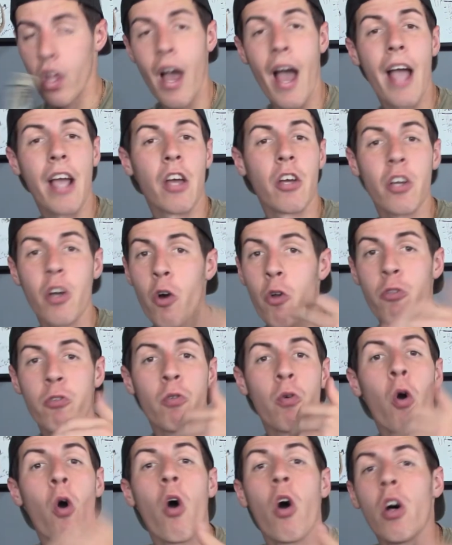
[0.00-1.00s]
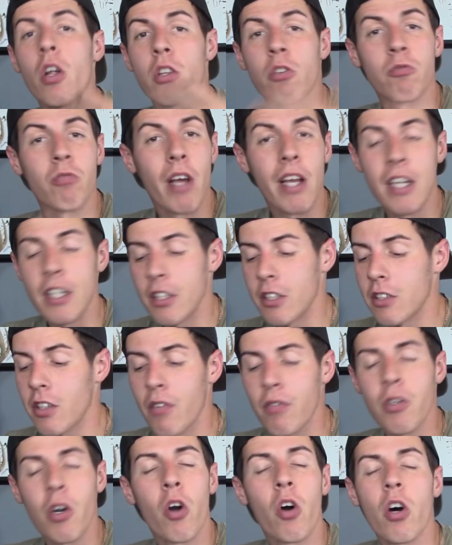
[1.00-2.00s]
I can go through all the ranges
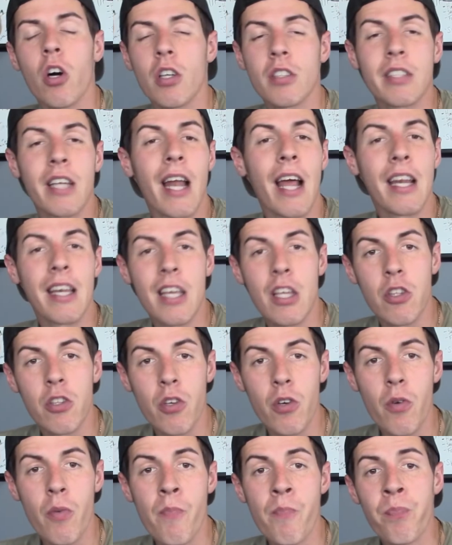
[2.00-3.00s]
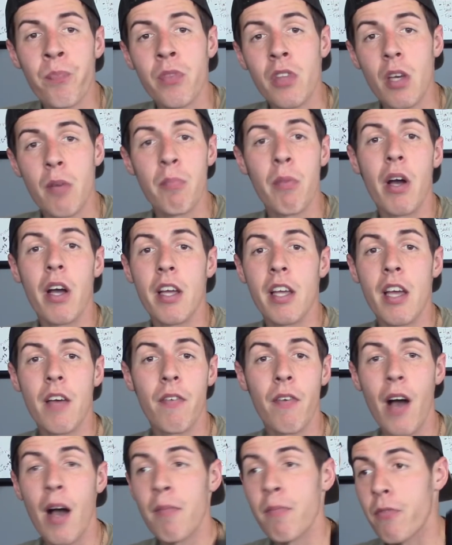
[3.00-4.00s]
of calls that I need to. But
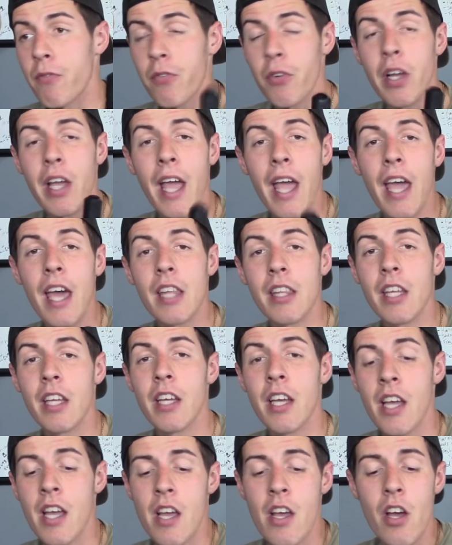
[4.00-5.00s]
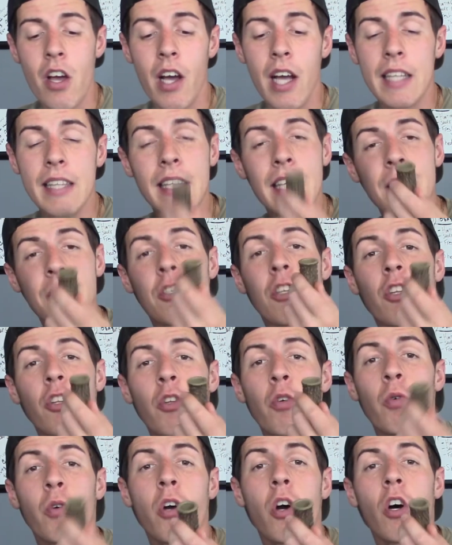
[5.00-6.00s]
if I'm free-handed, all right, these are the
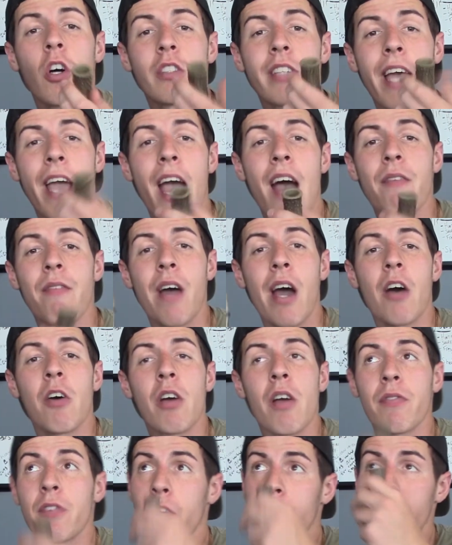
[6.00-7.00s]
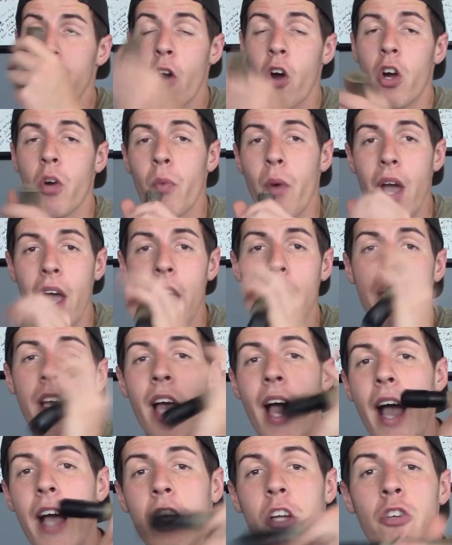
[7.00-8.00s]
two calls I have out. If they're far away,
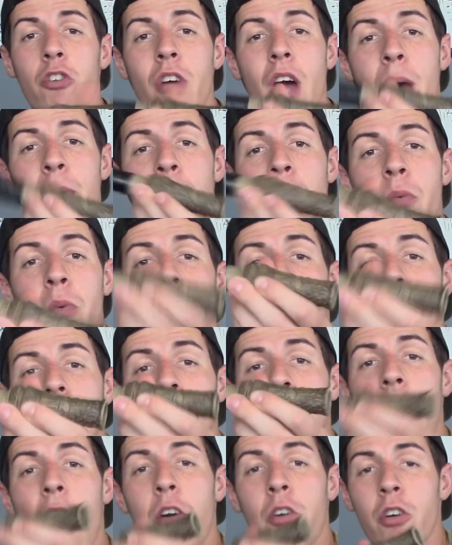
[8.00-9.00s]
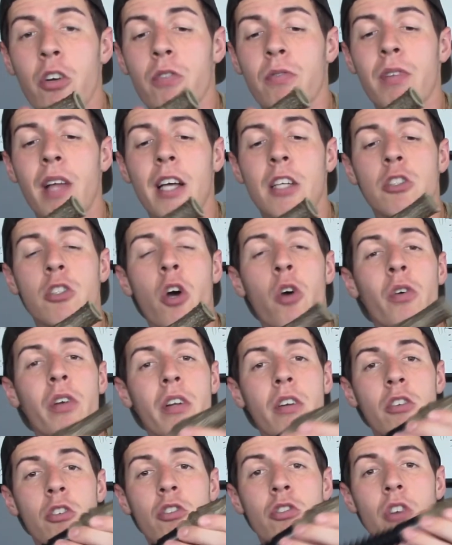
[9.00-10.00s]
I could drop it with this louder flex tone
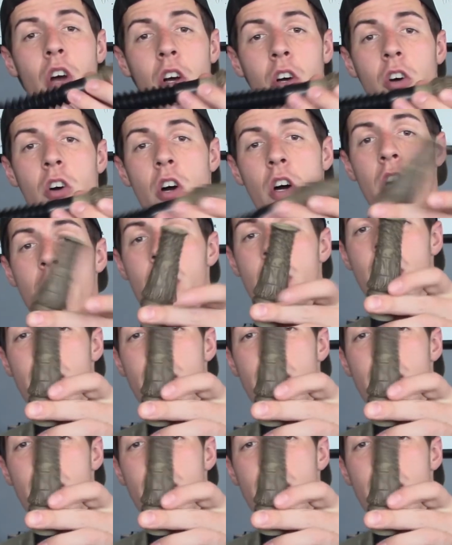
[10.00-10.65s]
grunt call,